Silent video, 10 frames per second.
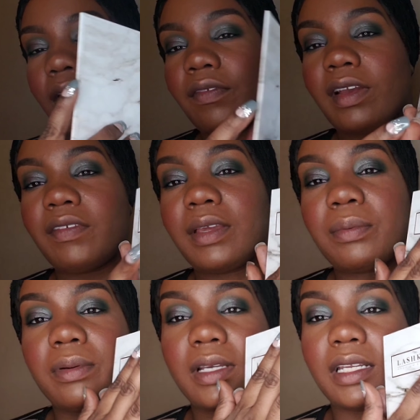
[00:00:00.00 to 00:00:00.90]
Very
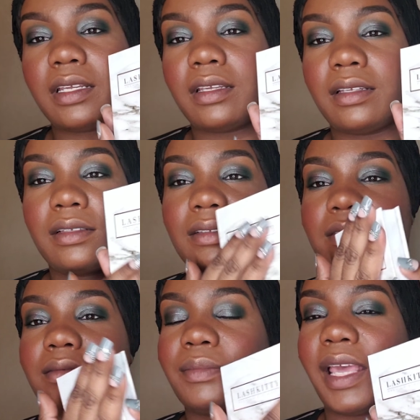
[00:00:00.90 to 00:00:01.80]
pretty
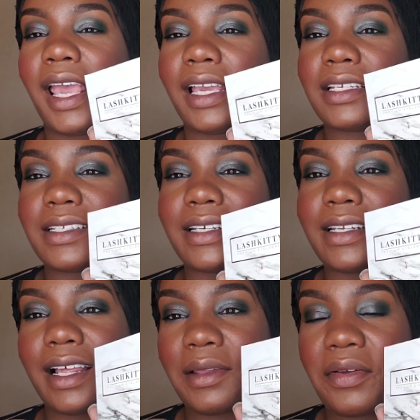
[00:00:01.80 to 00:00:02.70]

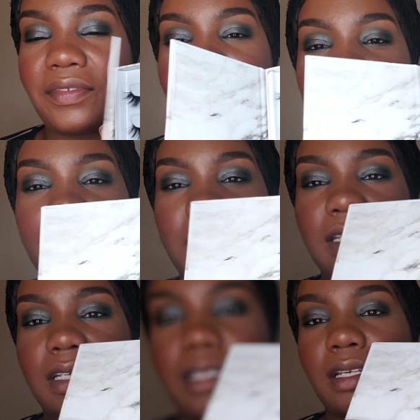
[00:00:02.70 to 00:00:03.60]
packaging. I love this
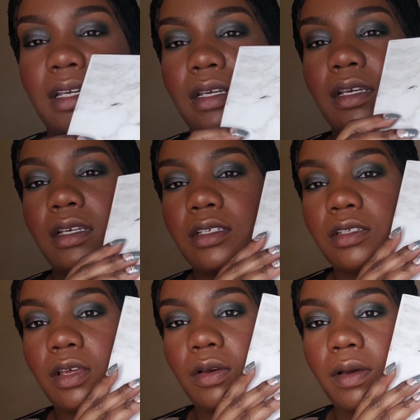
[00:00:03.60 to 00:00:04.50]
packaging.
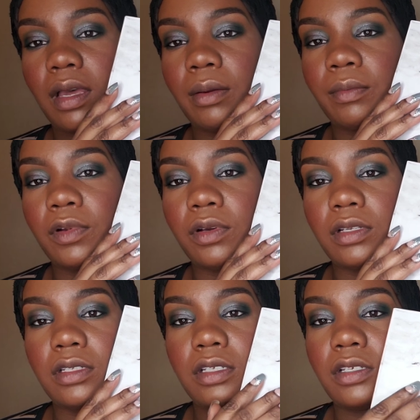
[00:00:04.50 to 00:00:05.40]
So I'm
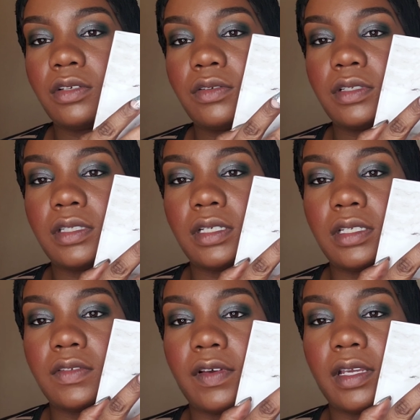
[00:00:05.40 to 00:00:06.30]
going to use
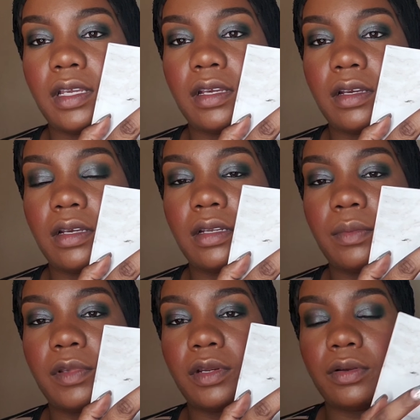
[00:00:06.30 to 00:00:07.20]
these right here in
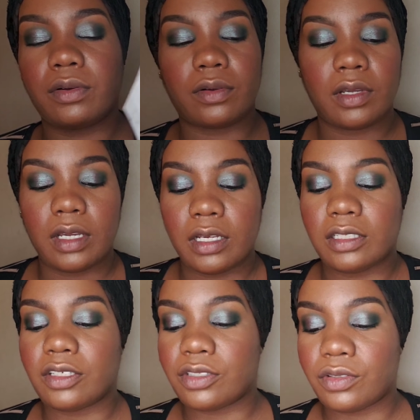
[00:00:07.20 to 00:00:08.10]
the middle.
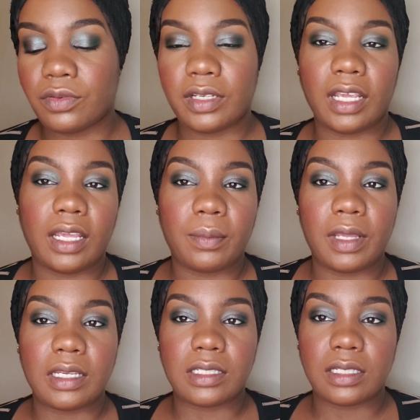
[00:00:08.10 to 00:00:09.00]
There's no name,
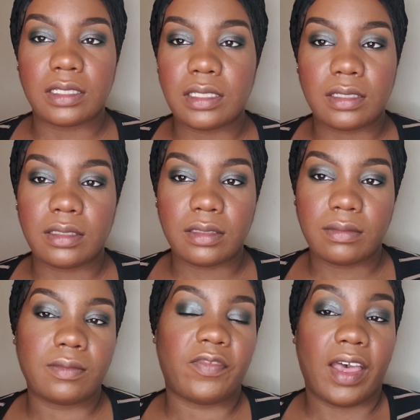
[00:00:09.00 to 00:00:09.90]
it's just
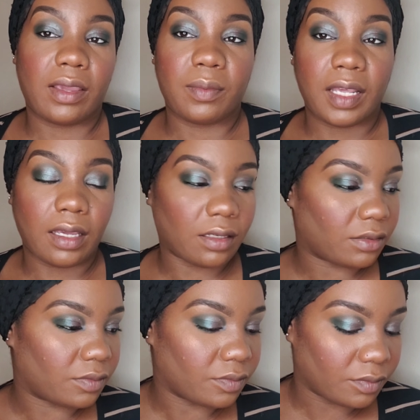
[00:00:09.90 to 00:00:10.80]
volume 9.